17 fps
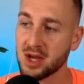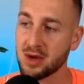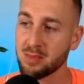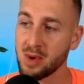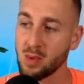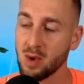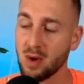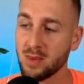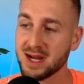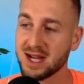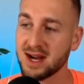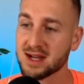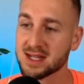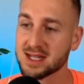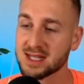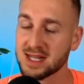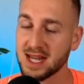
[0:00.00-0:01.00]
But what we
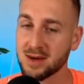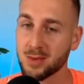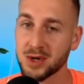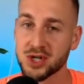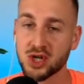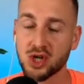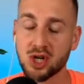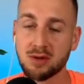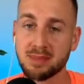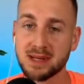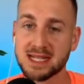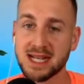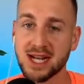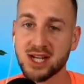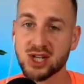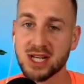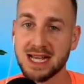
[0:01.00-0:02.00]
are seeing, which could
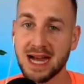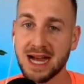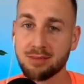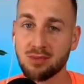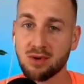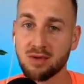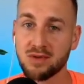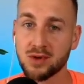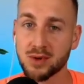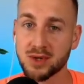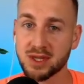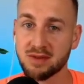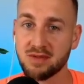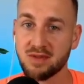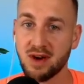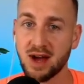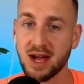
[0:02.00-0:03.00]
potentially add more fuel to
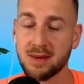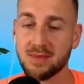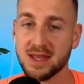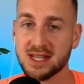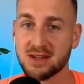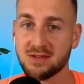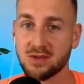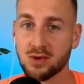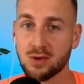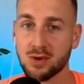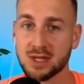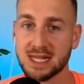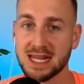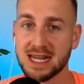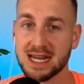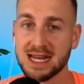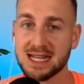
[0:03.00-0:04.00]
the fire, is of
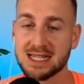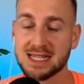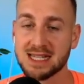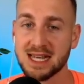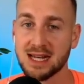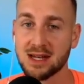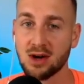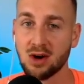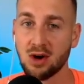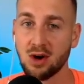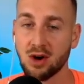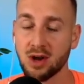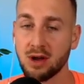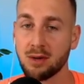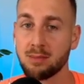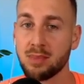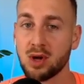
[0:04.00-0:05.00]
course it listed
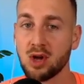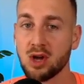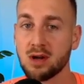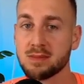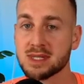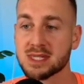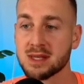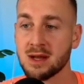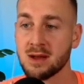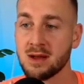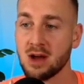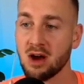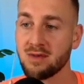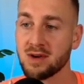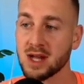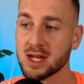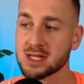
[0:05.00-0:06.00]
on perps
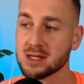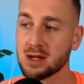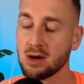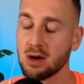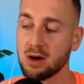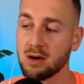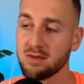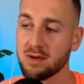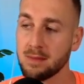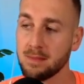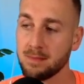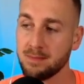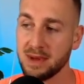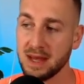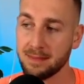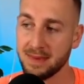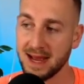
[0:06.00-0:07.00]
on the likes of
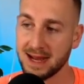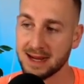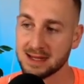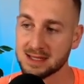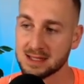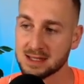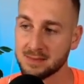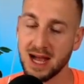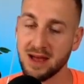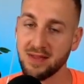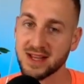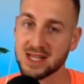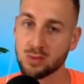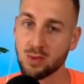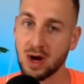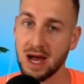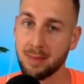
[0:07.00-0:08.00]
BitMEX. And this
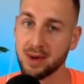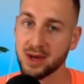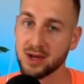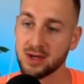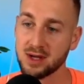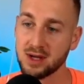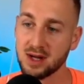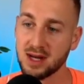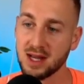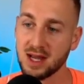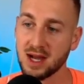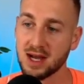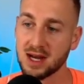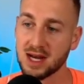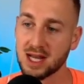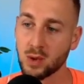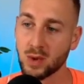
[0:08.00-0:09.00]
is what happened
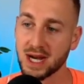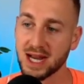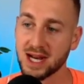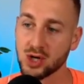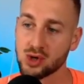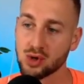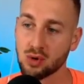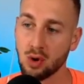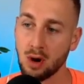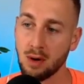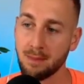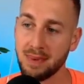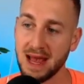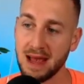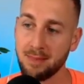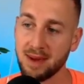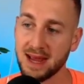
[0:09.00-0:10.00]
earlier, liquidated short on
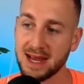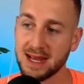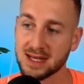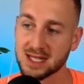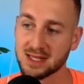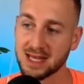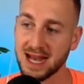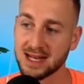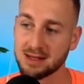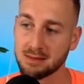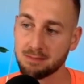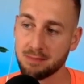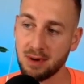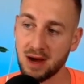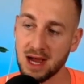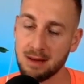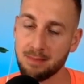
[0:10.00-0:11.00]
Pepe, so they had to
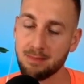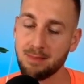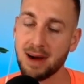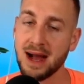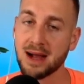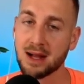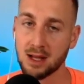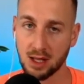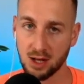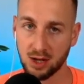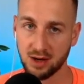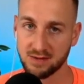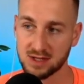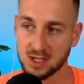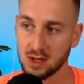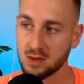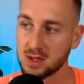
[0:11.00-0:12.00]
buy back a load
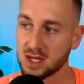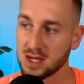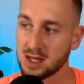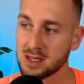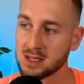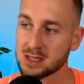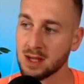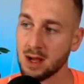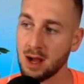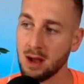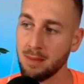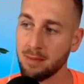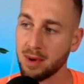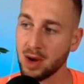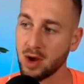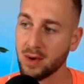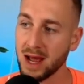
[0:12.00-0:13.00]
of tokens,
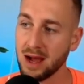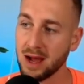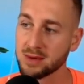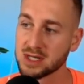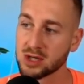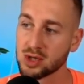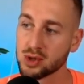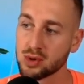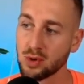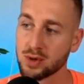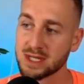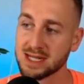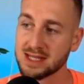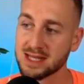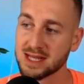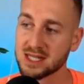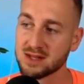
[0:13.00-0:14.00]
blown out,
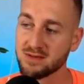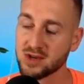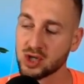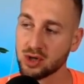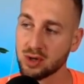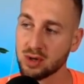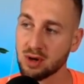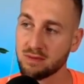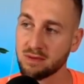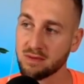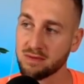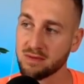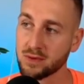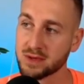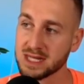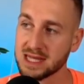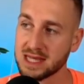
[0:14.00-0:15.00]
shorting this to the tune of
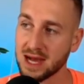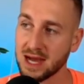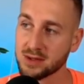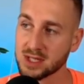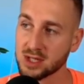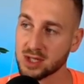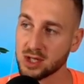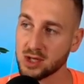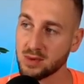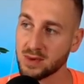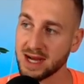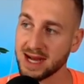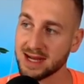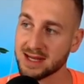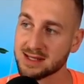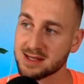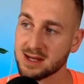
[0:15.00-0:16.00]
40,000
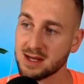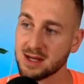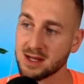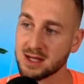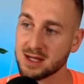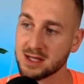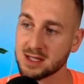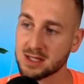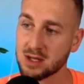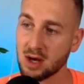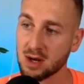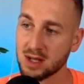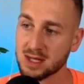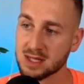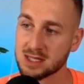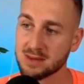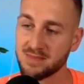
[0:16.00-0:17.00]
US
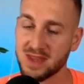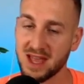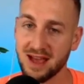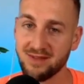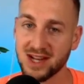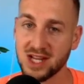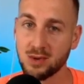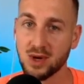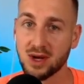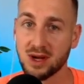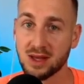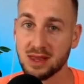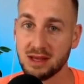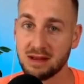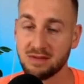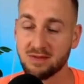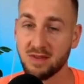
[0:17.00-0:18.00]
dollars. And then you look at
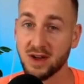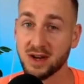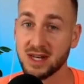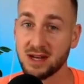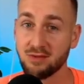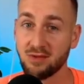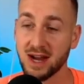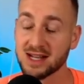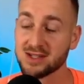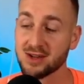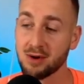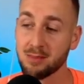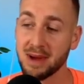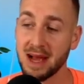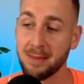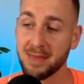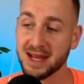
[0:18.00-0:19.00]
the funding rates
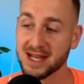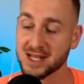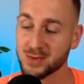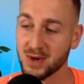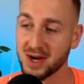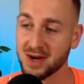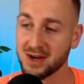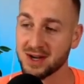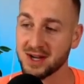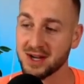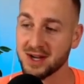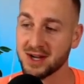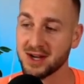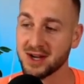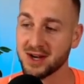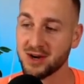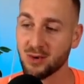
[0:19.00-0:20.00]
on Pepe as well.
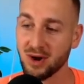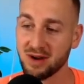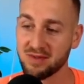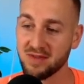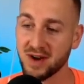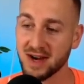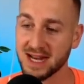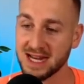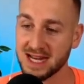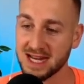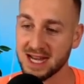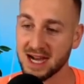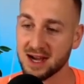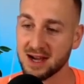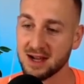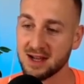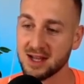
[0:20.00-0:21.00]
Quite funny
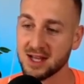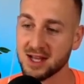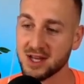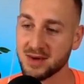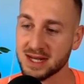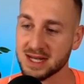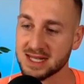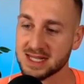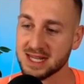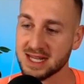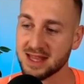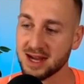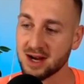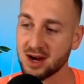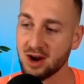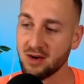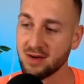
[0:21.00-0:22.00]
here, you can see
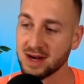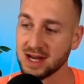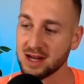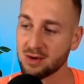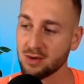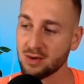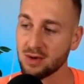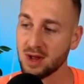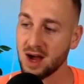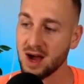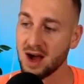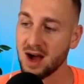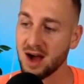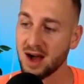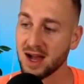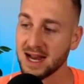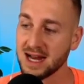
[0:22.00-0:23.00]
they're currently all
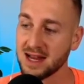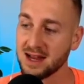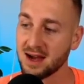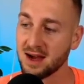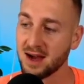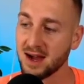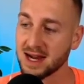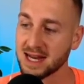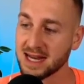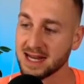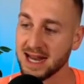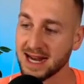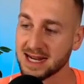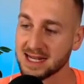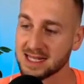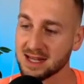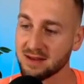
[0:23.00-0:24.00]
highly, highly
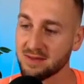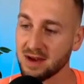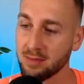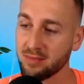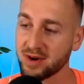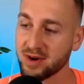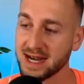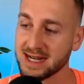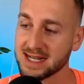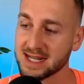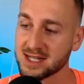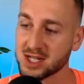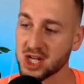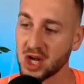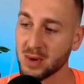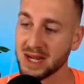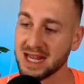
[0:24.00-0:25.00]
negative and predicted
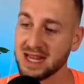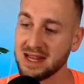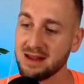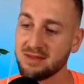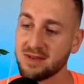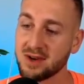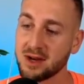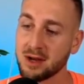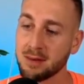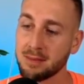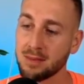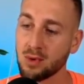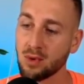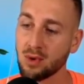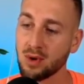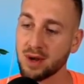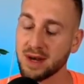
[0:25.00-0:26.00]
to go even
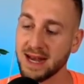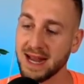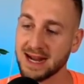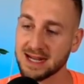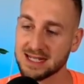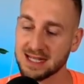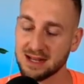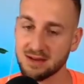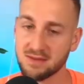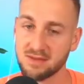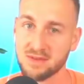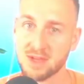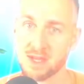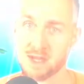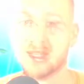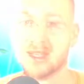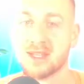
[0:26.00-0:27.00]
more negative.
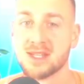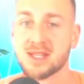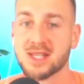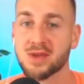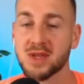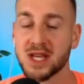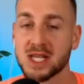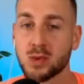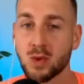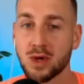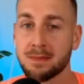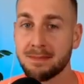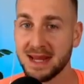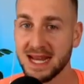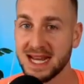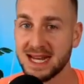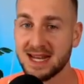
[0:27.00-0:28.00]
So this would
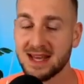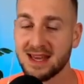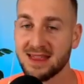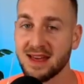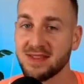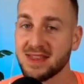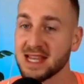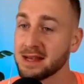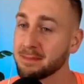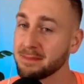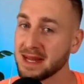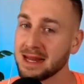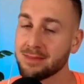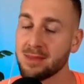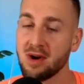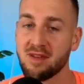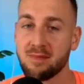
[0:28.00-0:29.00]
mean that the
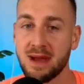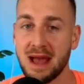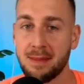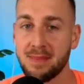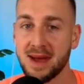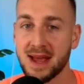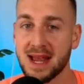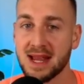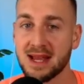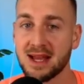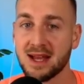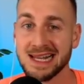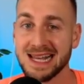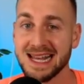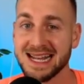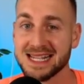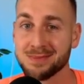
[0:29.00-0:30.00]
meme of Pepe
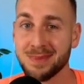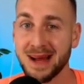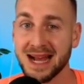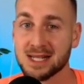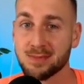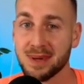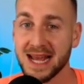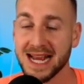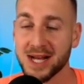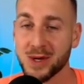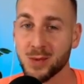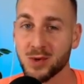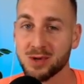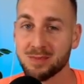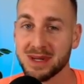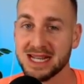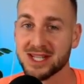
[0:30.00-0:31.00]
its max pain
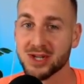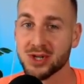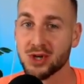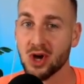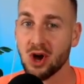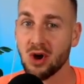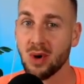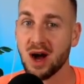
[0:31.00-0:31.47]
would be to go